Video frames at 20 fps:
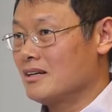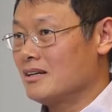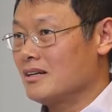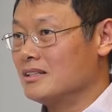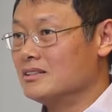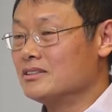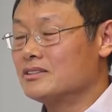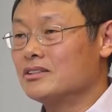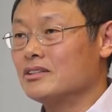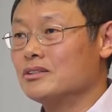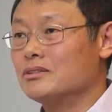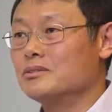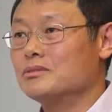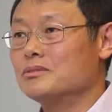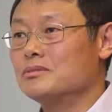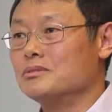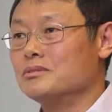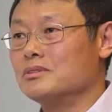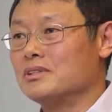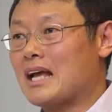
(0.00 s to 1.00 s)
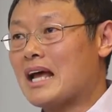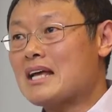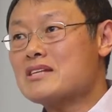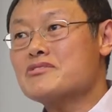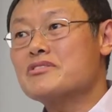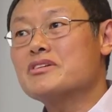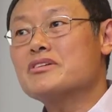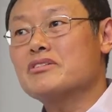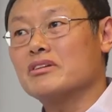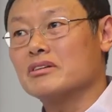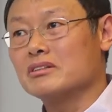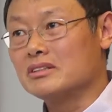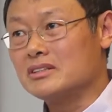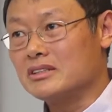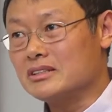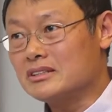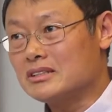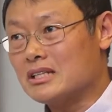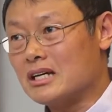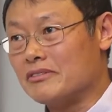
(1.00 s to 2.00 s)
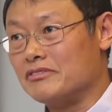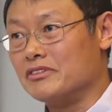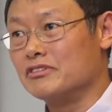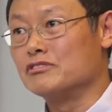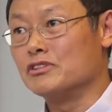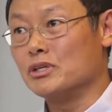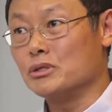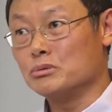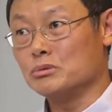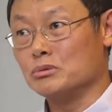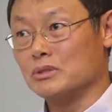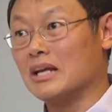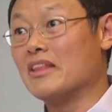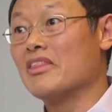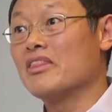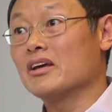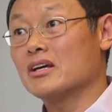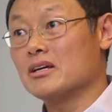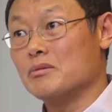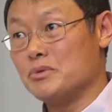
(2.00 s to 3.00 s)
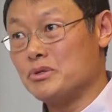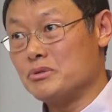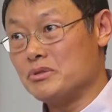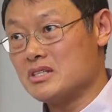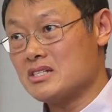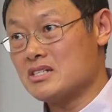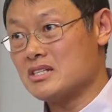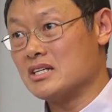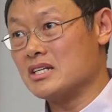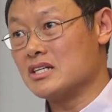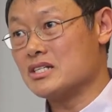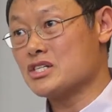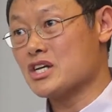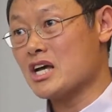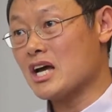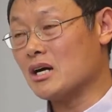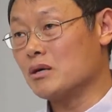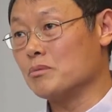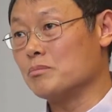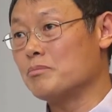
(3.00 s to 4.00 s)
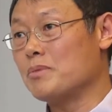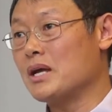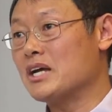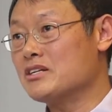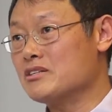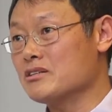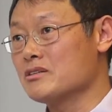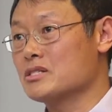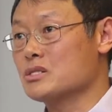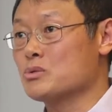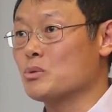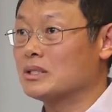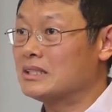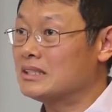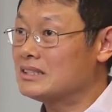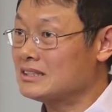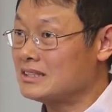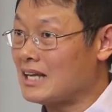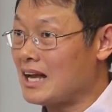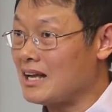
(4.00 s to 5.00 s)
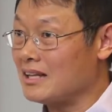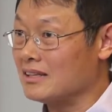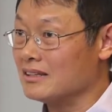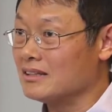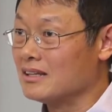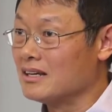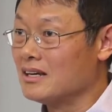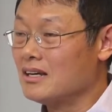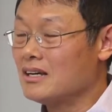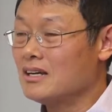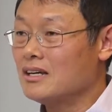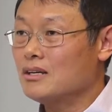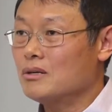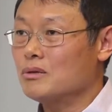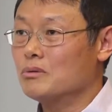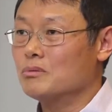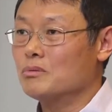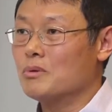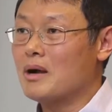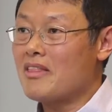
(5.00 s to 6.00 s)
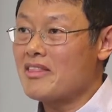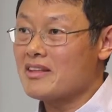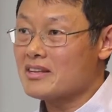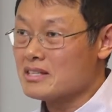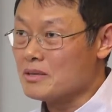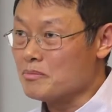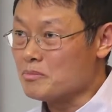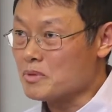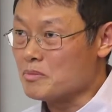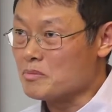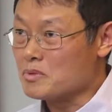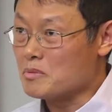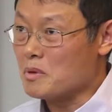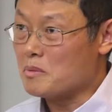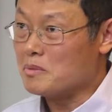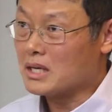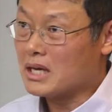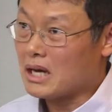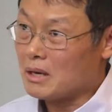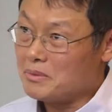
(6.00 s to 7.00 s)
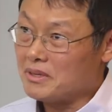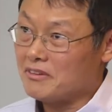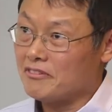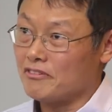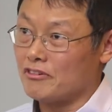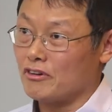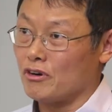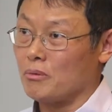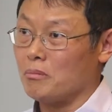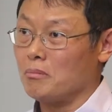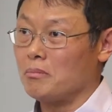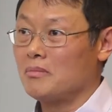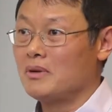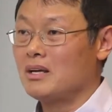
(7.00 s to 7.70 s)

And so gastroenterologists have a role in the community to help patients to understand where their symptoms may be coming from